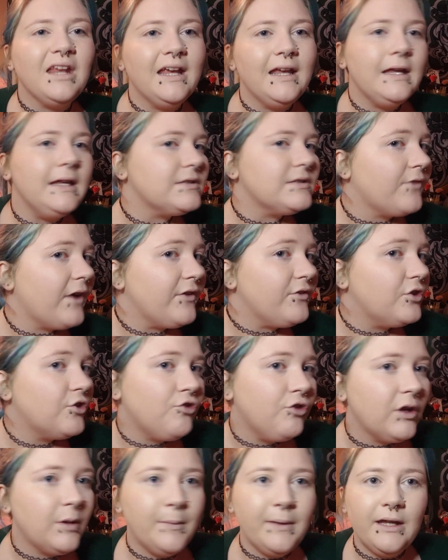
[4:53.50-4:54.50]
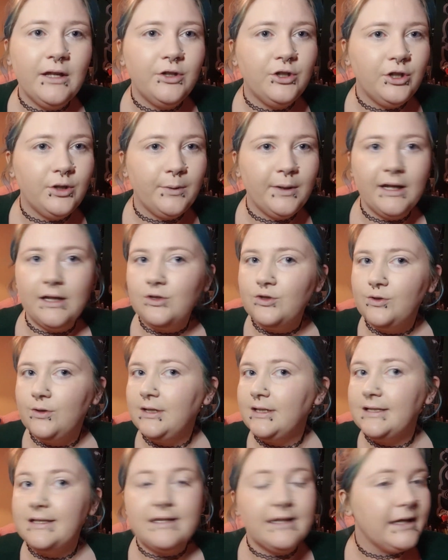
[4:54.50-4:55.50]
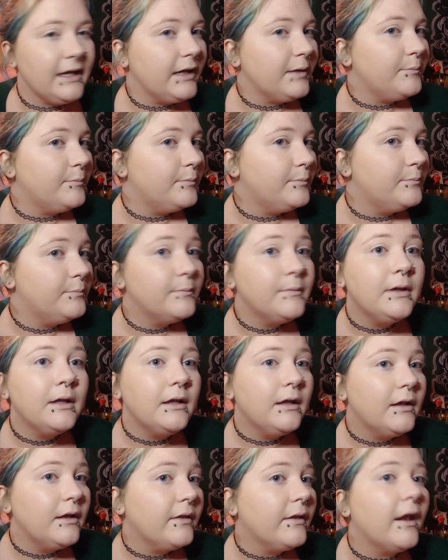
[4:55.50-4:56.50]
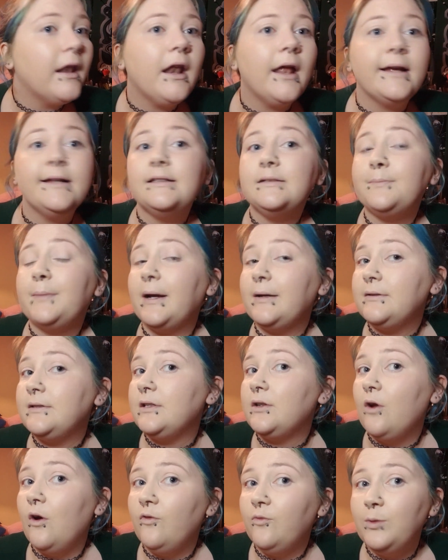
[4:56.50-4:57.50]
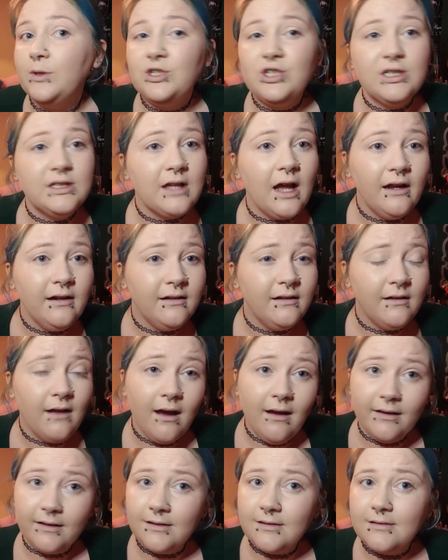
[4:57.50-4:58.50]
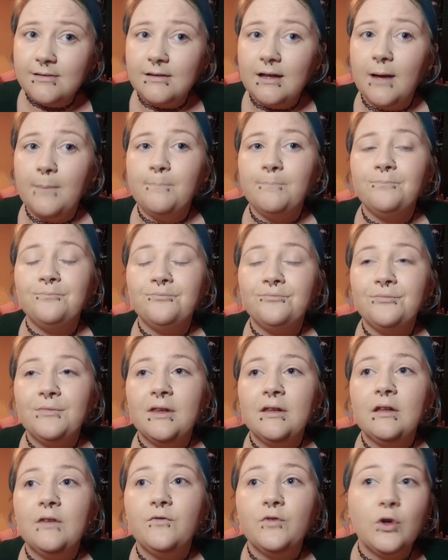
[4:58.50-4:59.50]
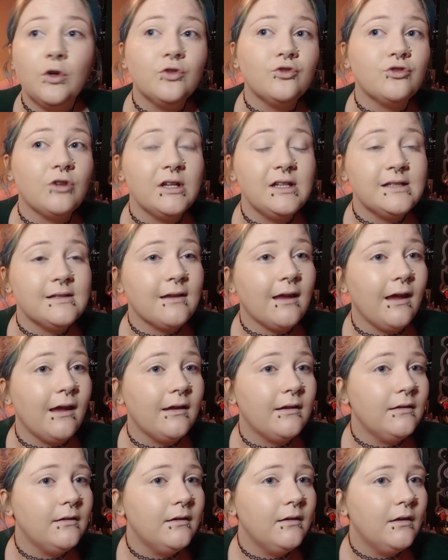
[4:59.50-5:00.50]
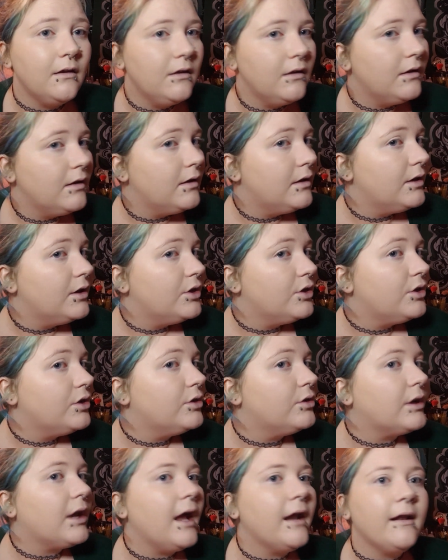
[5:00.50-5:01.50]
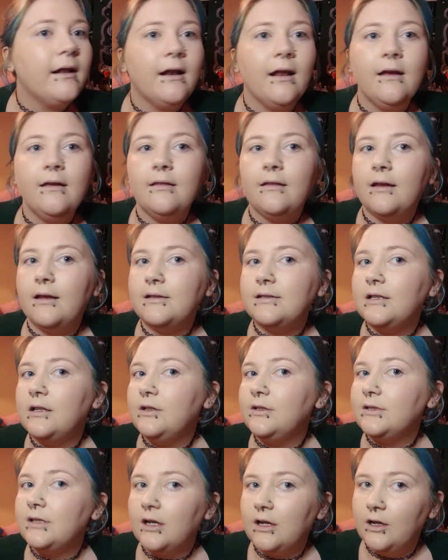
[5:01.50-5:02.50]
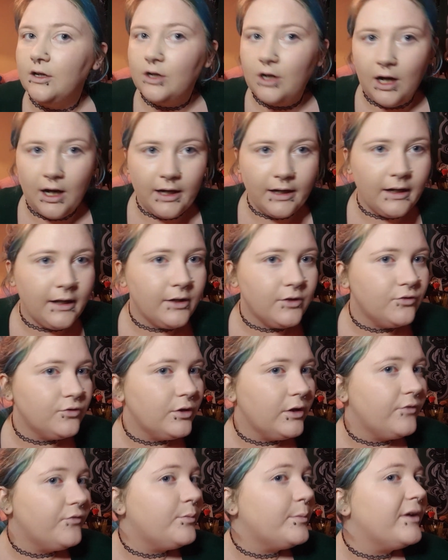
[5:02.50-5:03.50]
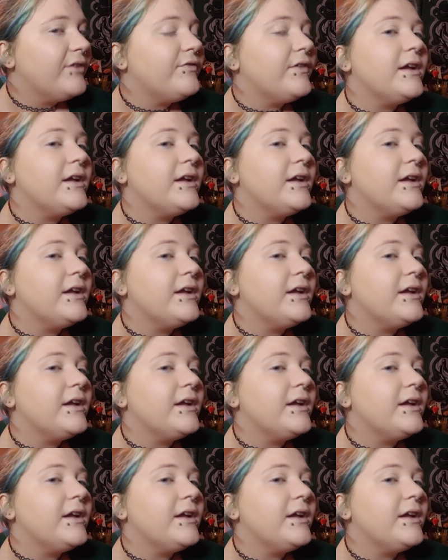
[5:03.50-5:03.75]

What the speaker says: It is very creamy and dewy. As you can see, light's bouncing off, which is kind of nice. if you've got dry skin, you'd kind of like this. It looks like I've got highlight all over my